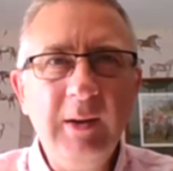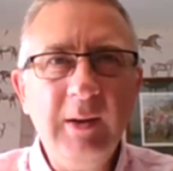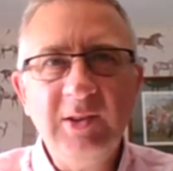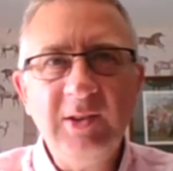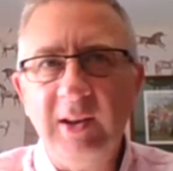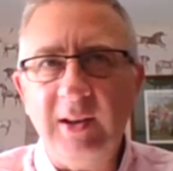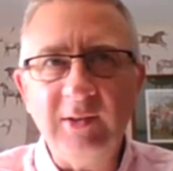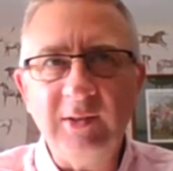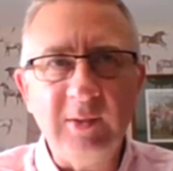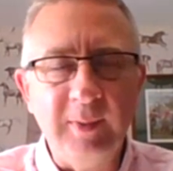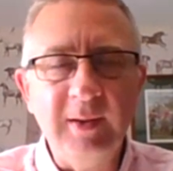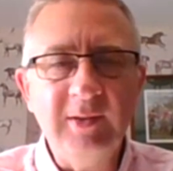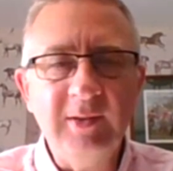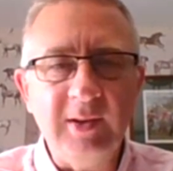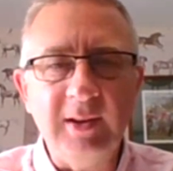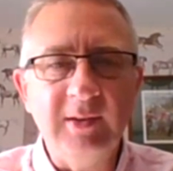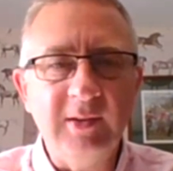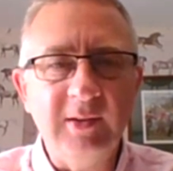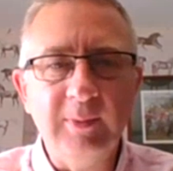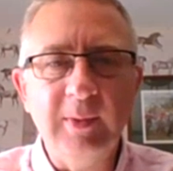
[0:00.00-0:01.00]
She has to be
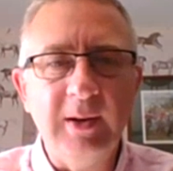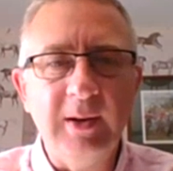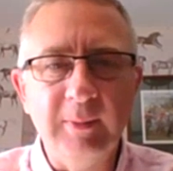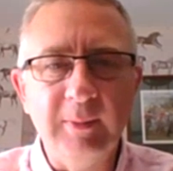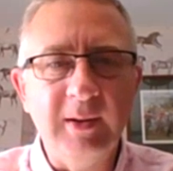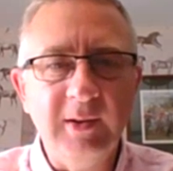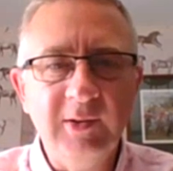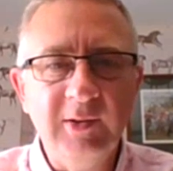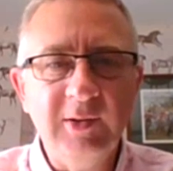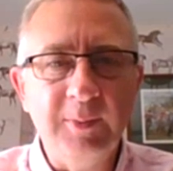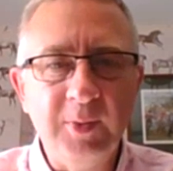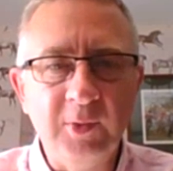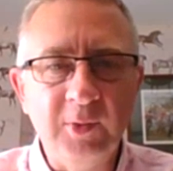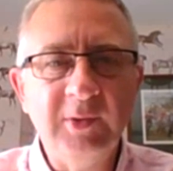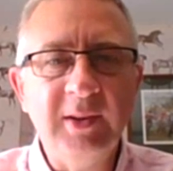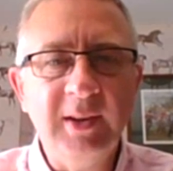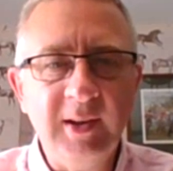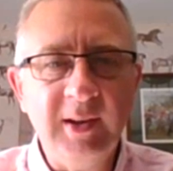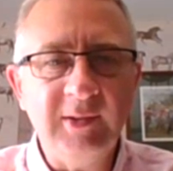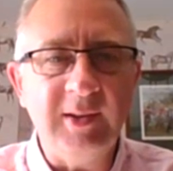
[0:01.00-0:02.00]
said to be a little bit
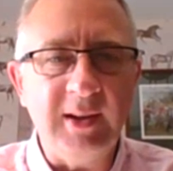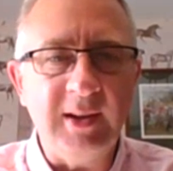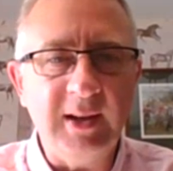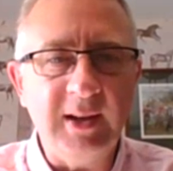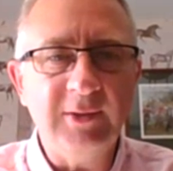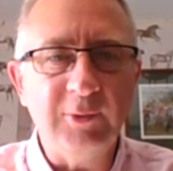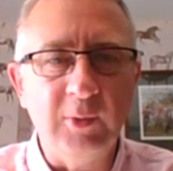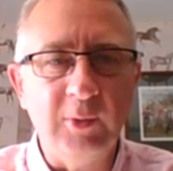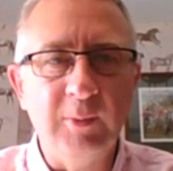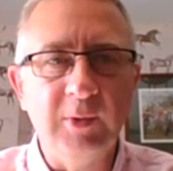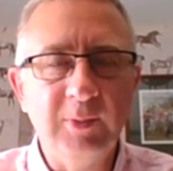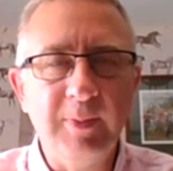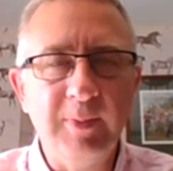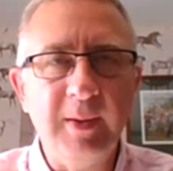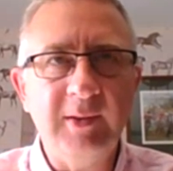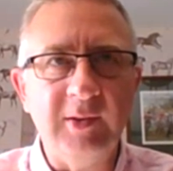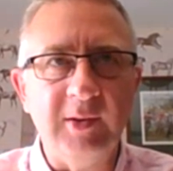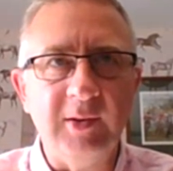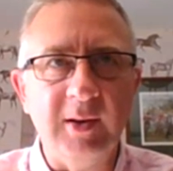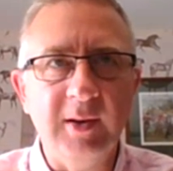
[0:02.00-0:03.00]
disappointed. Yes, that last run was
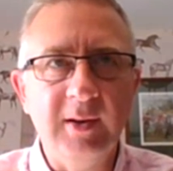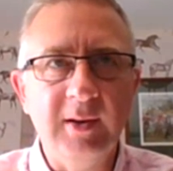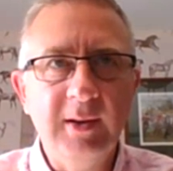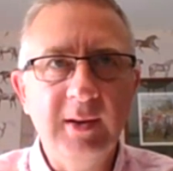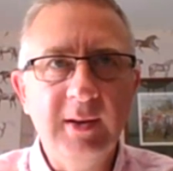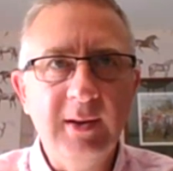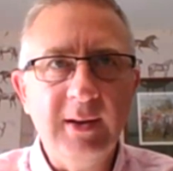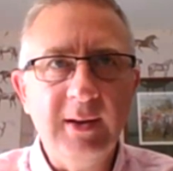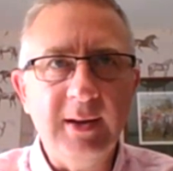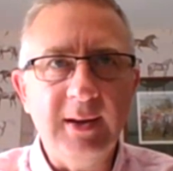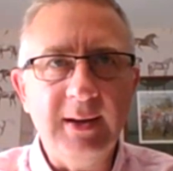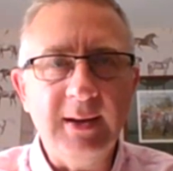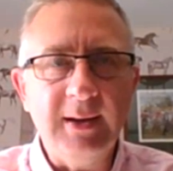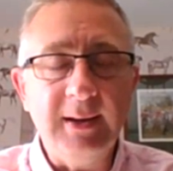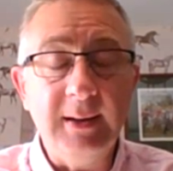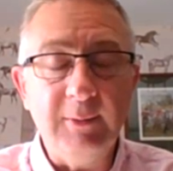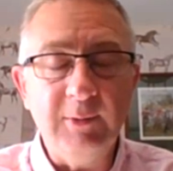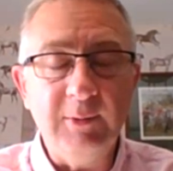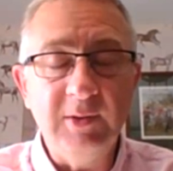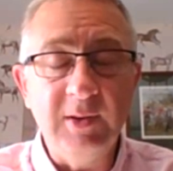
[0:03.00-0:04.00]
better,
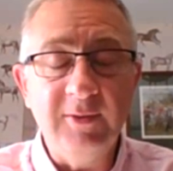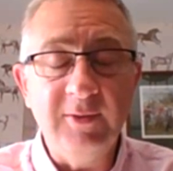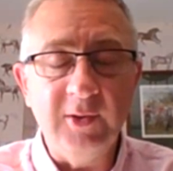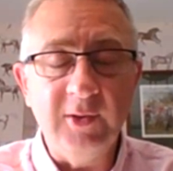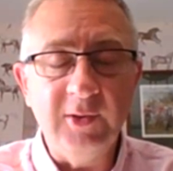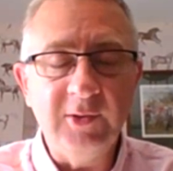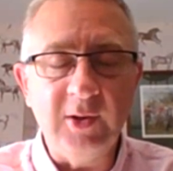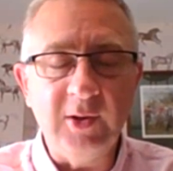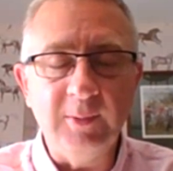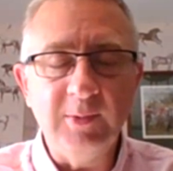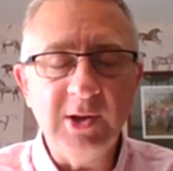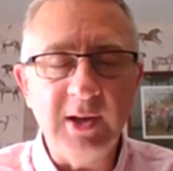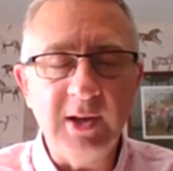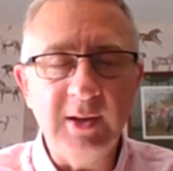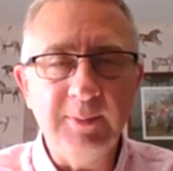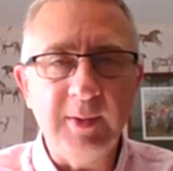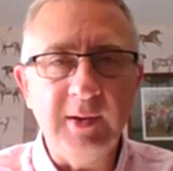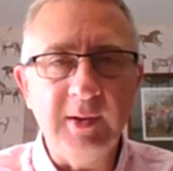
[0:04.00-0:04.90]
and that was in the first time she